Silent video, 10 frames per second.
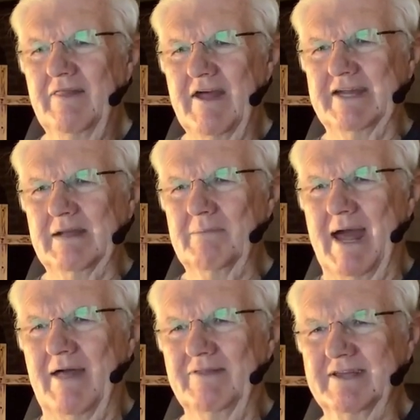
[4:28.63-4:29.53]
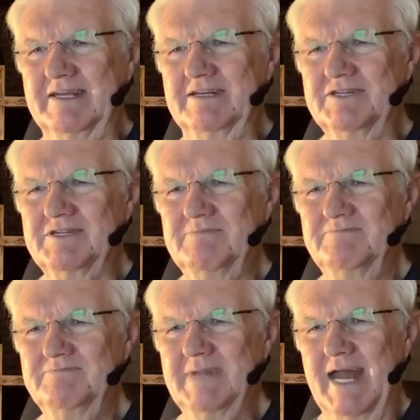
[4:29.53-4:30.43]
Think about this,
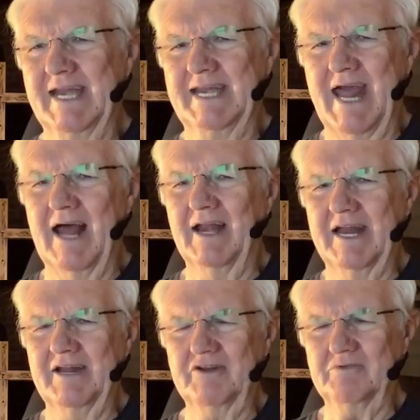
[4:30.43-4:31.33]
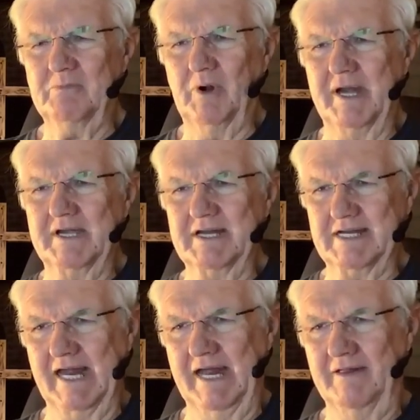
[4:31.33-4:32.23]
and now let us pray
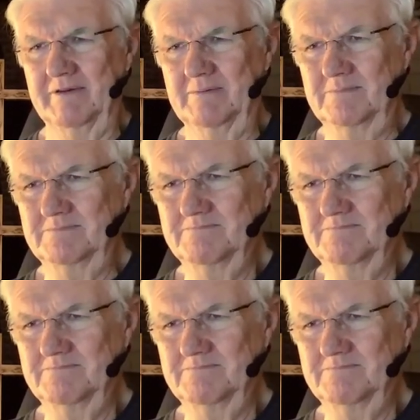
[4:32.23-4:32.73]
together.